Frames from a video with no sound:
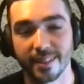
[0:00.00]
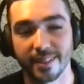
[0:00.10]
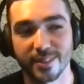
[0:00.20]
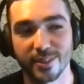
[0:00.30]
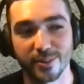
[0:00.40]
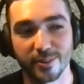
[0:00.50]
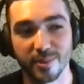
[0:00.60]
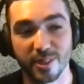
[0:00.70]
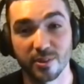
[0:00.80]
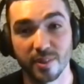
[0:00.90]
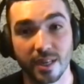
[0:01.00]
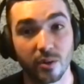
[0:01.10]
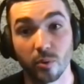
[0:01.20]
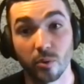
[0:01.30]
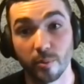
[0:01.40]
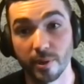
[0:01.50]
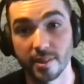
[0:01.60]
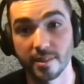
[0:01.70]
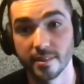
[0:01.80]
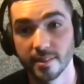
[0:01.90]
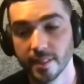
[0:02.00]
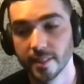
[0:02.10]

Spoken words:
to do that, or a person.